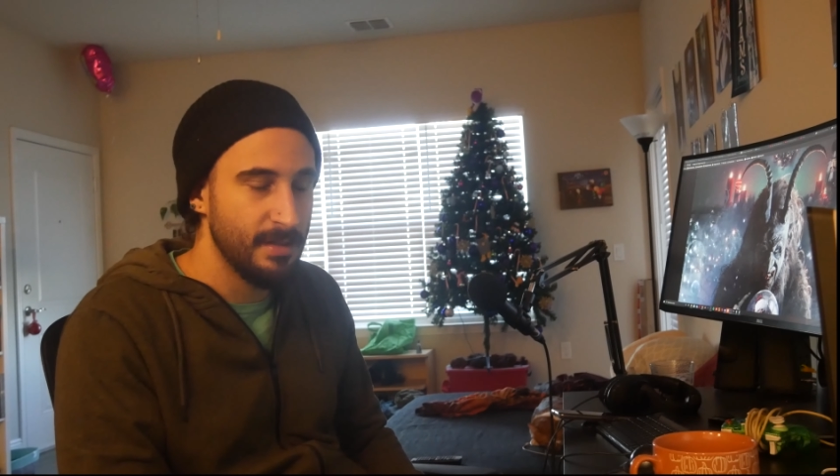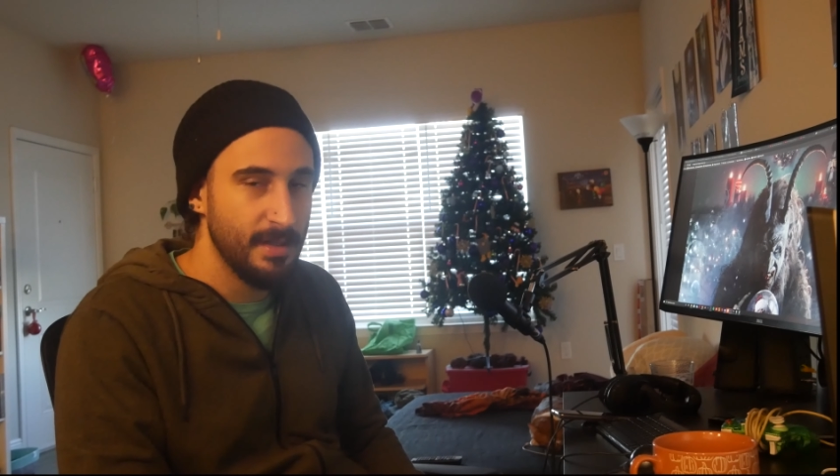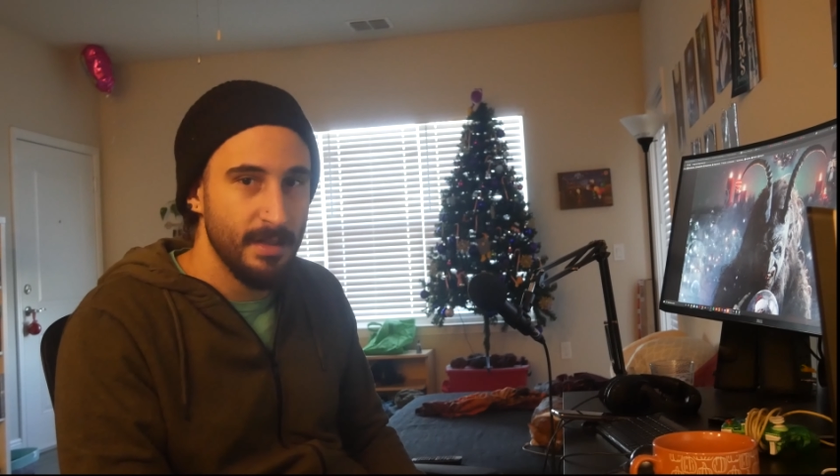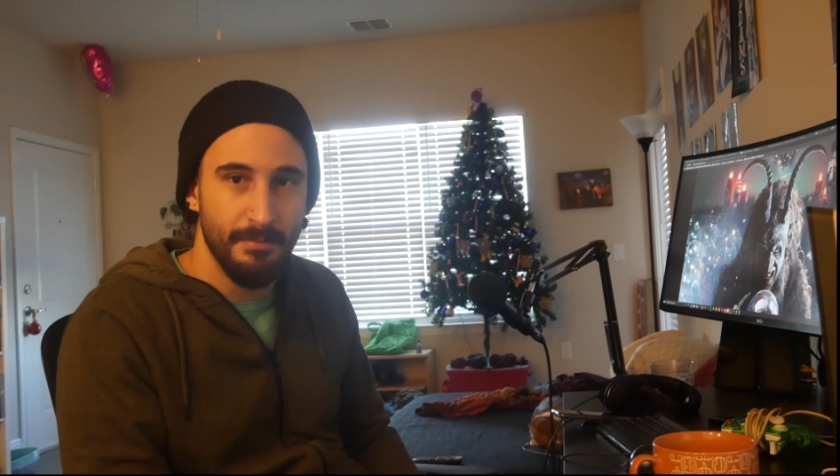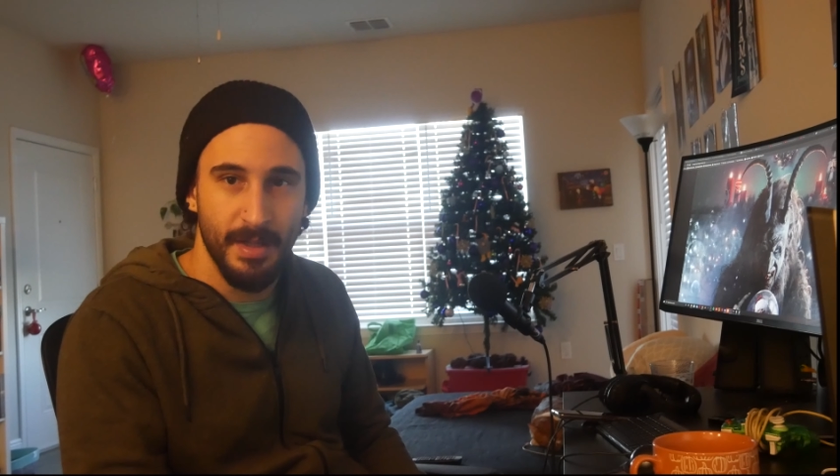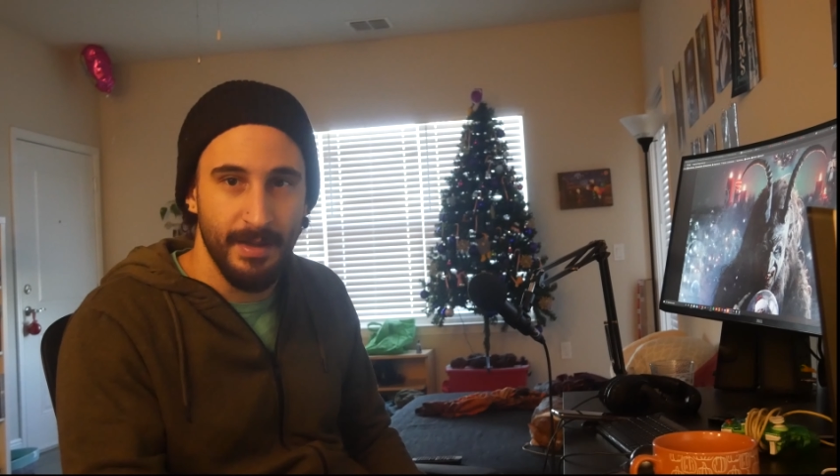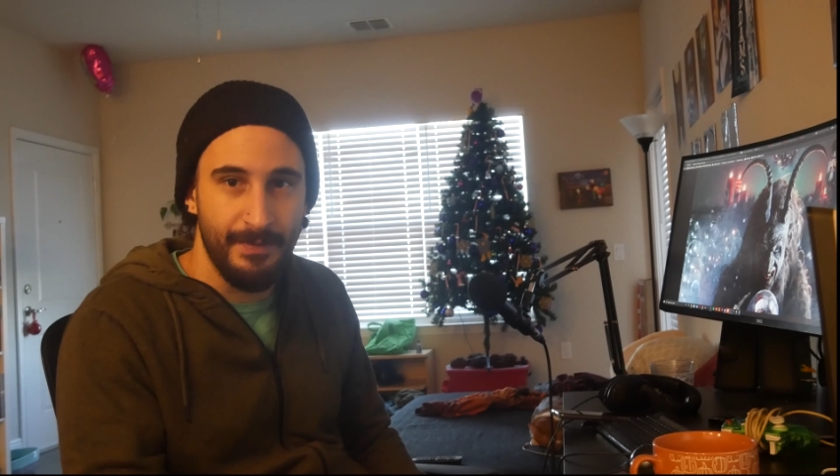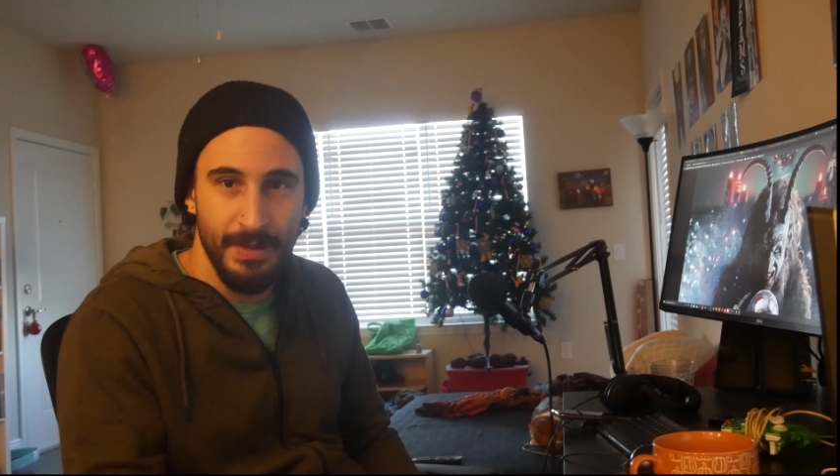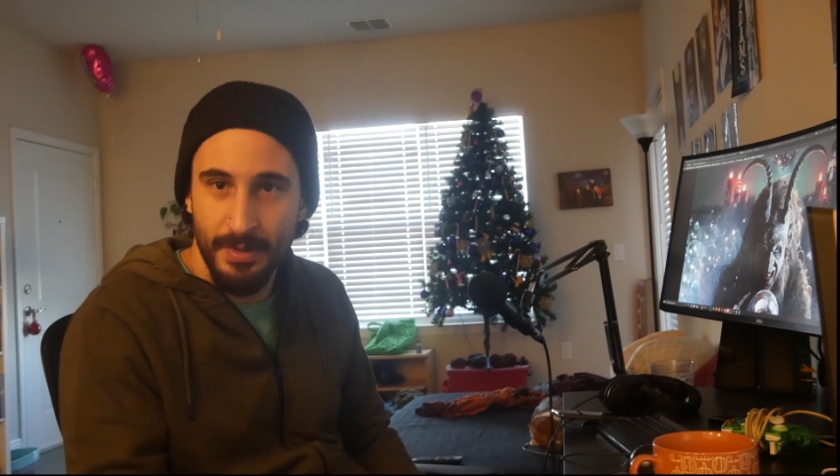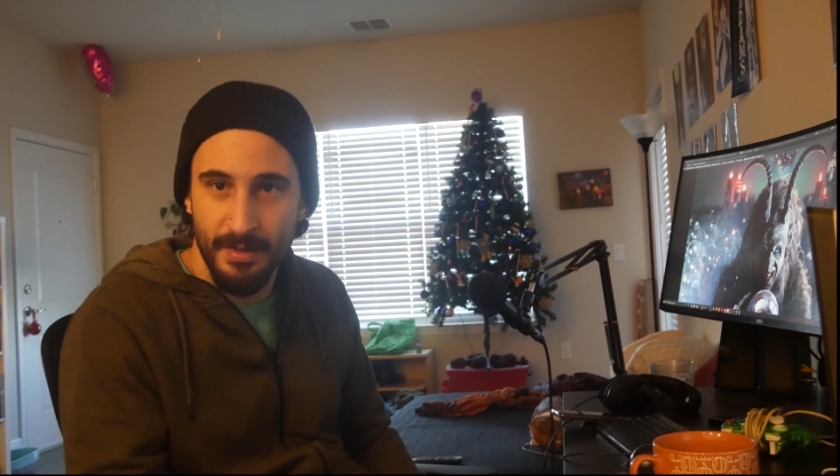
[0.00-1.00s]
But if you
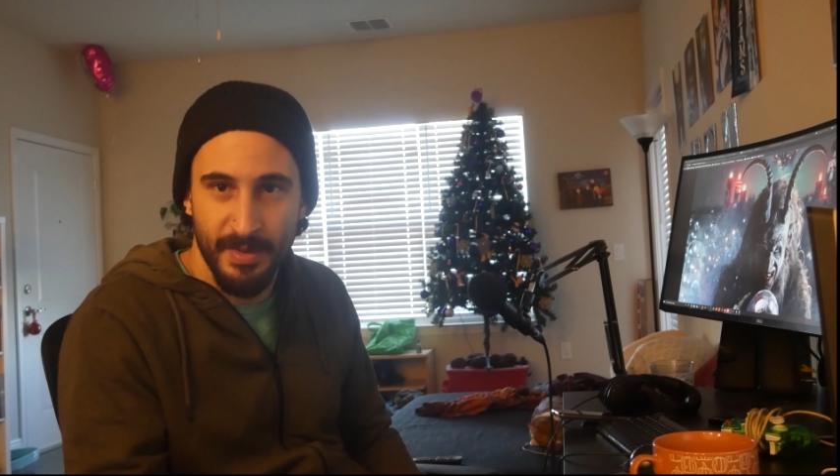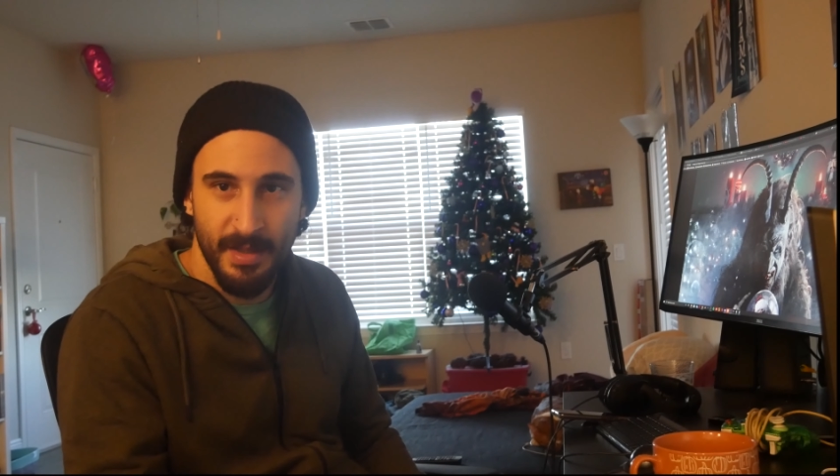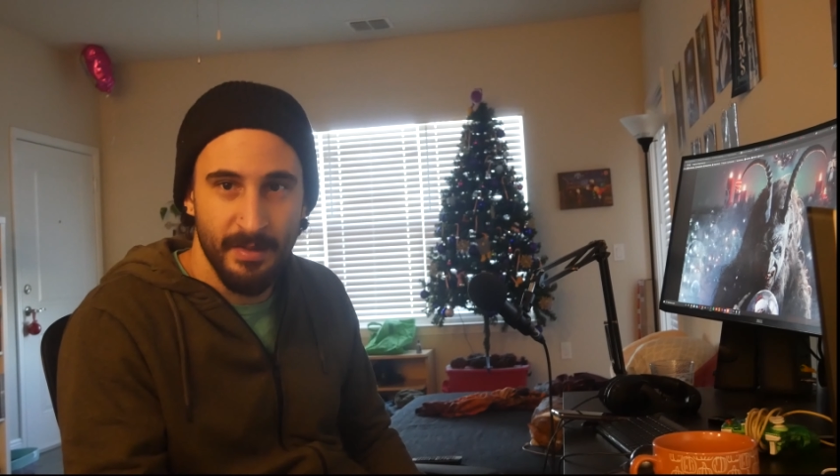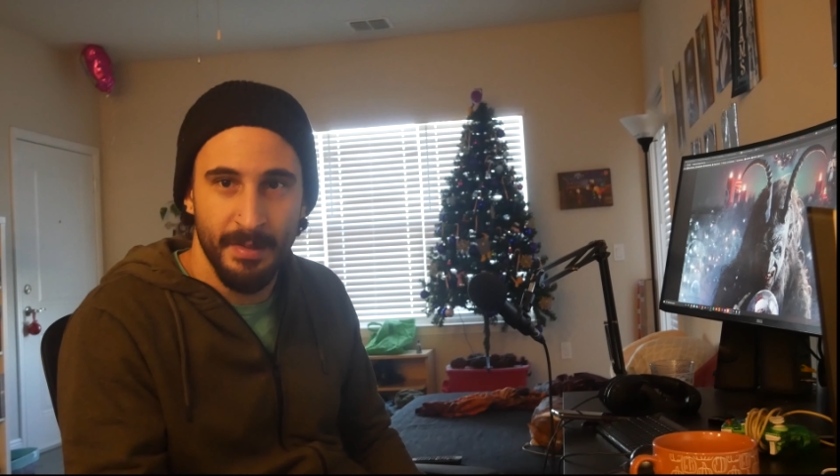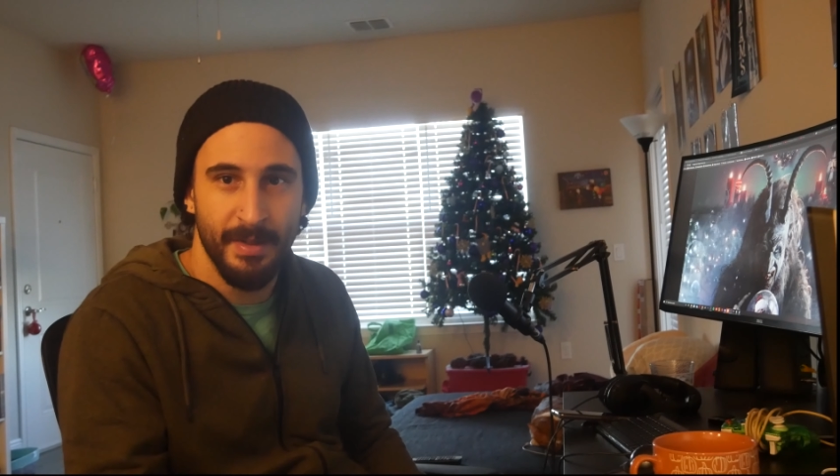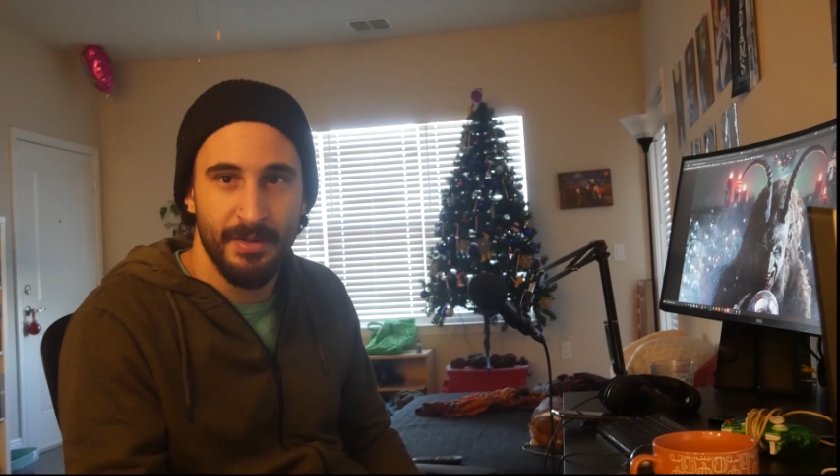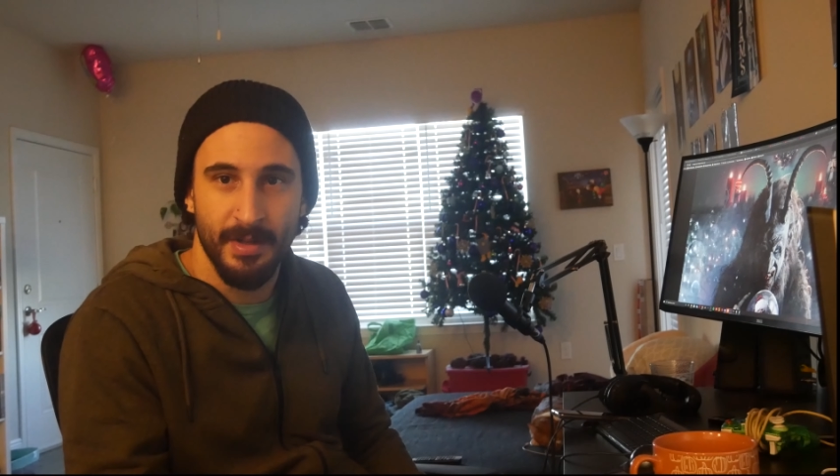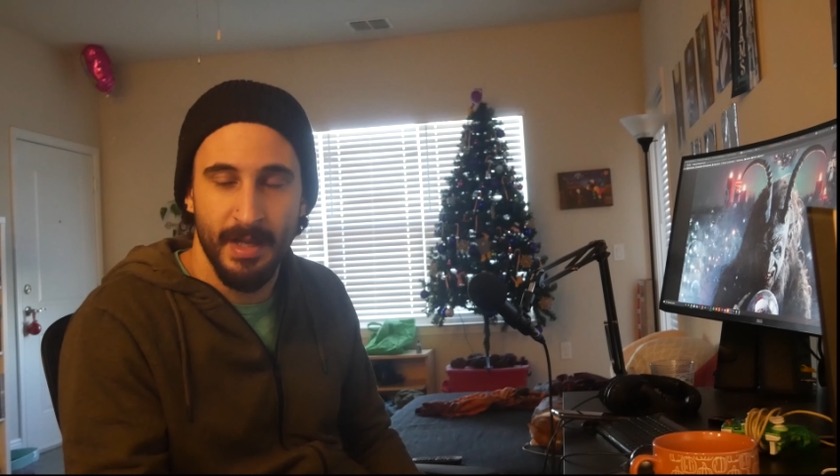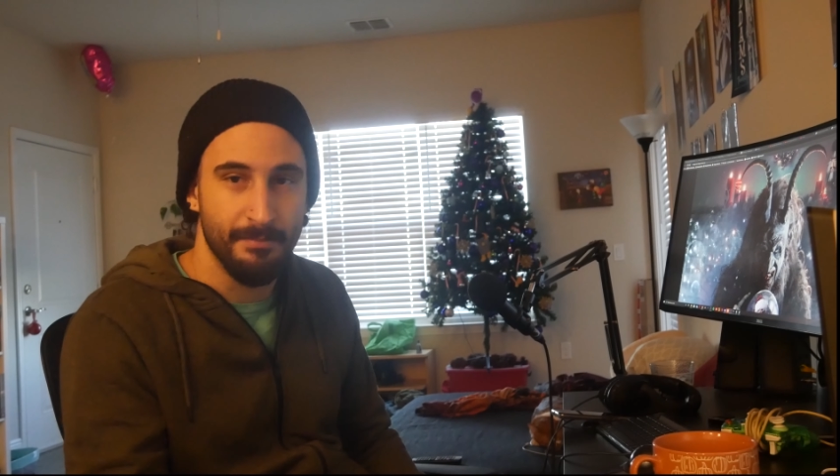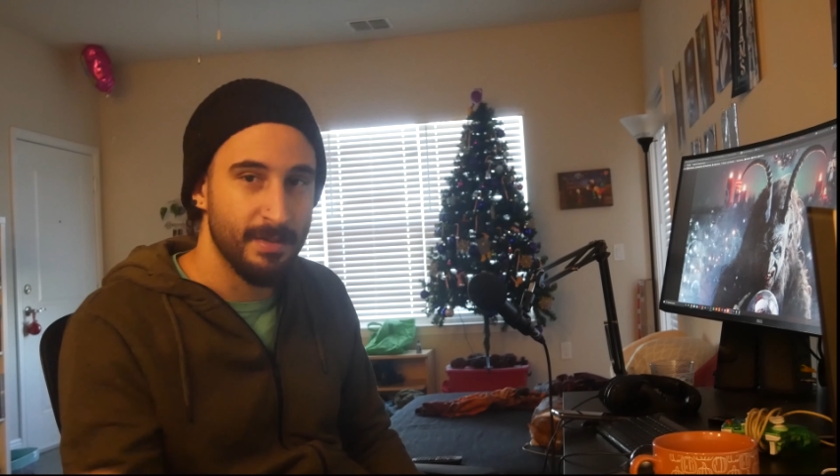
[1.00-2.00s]
can think of a better name,
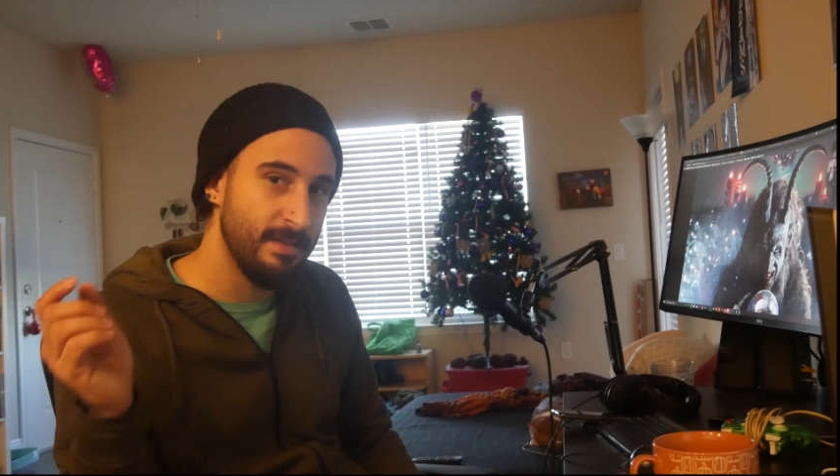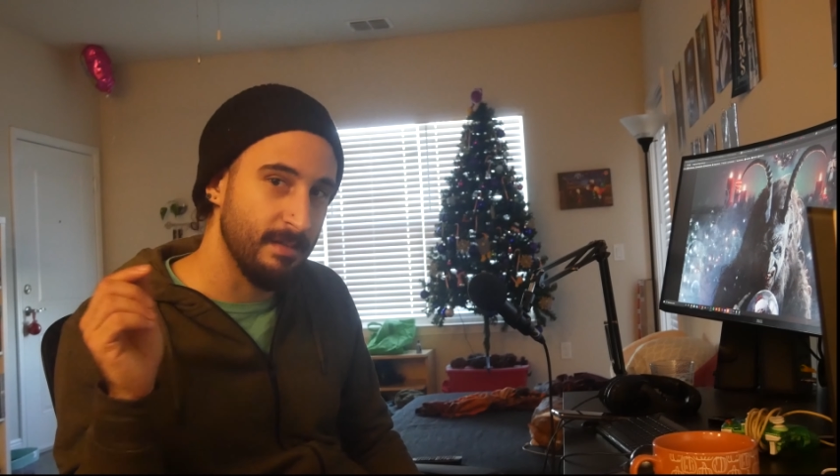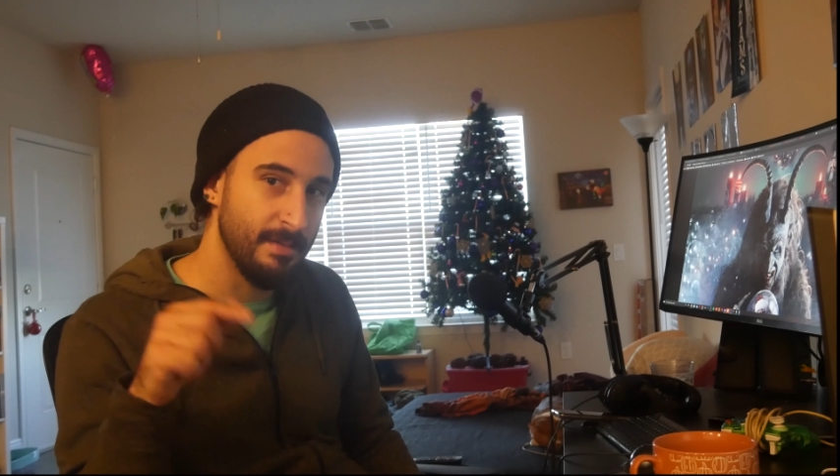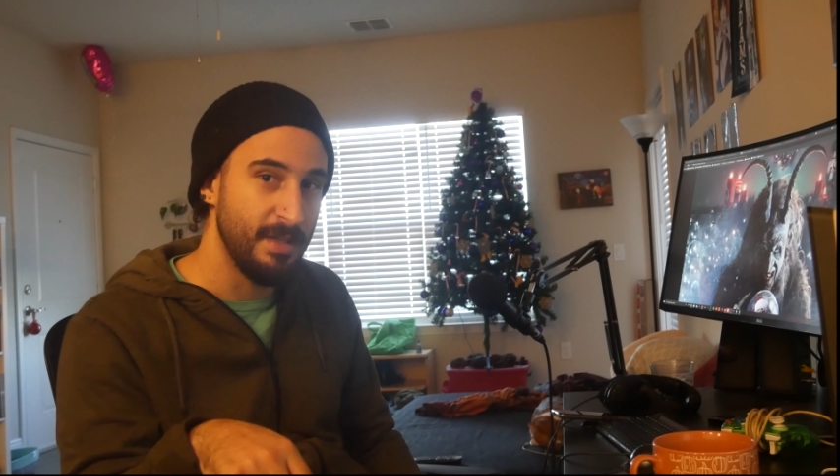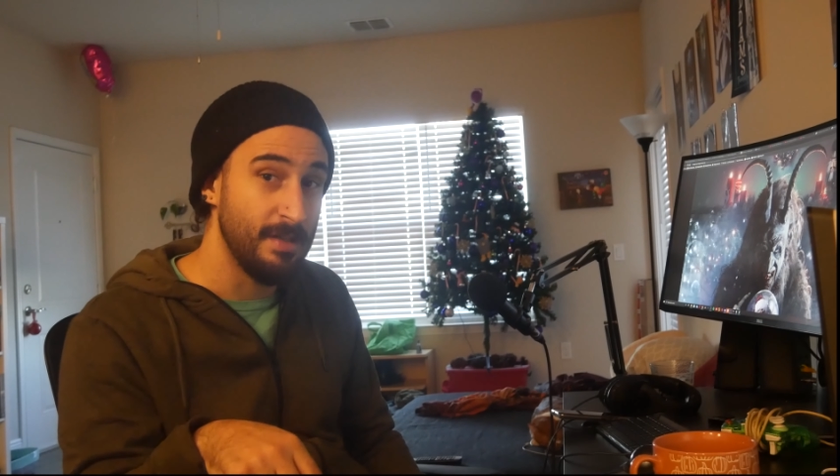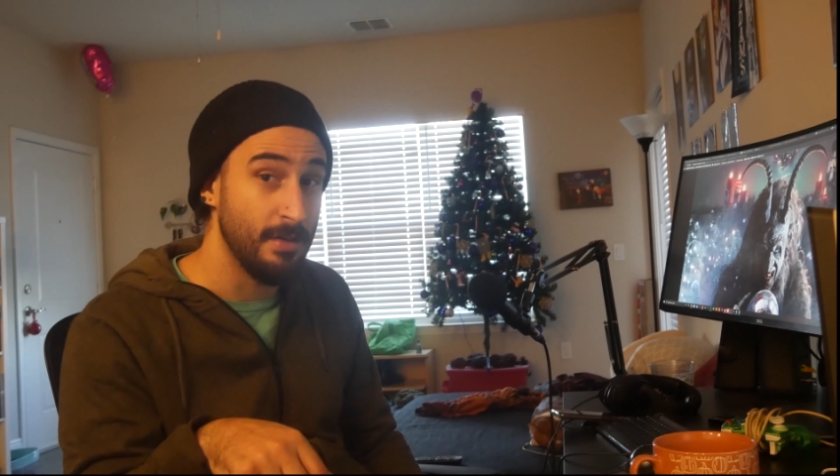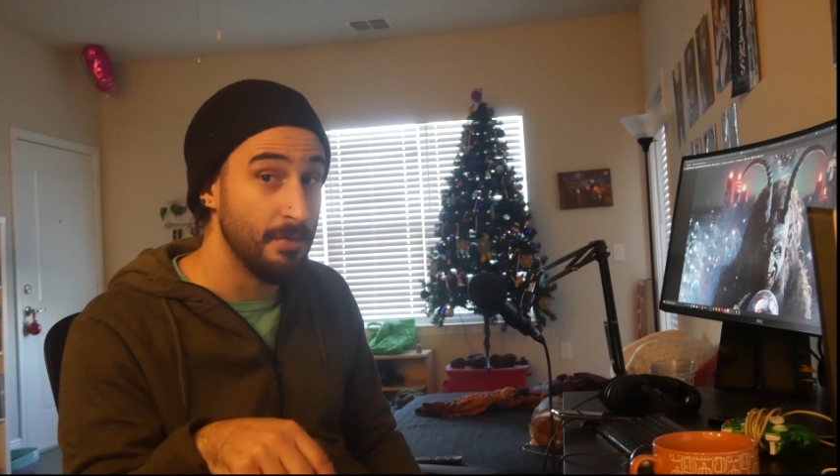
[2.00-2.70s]
please let me know.